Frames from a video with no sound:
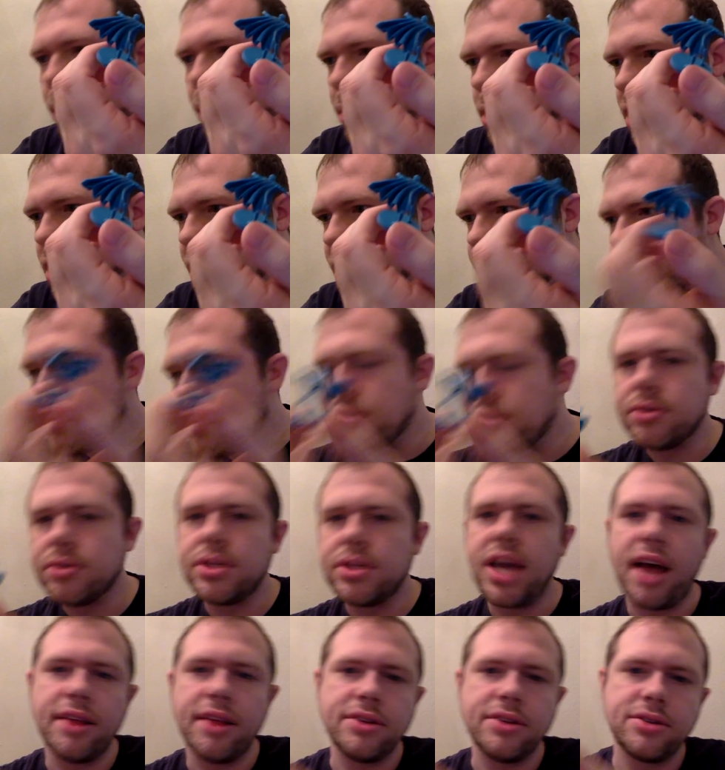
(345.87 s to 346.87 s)
believe this
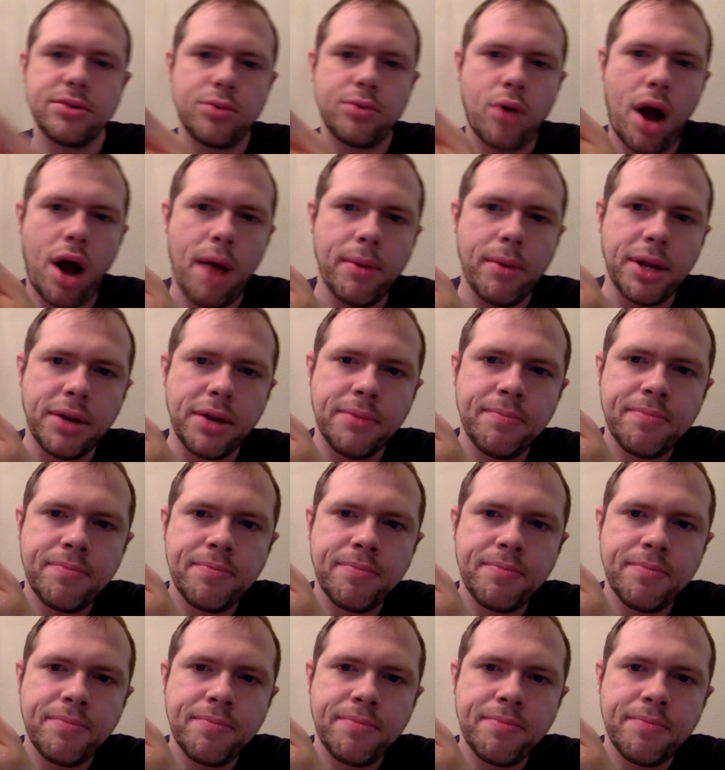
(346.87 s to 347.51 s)
is Robin.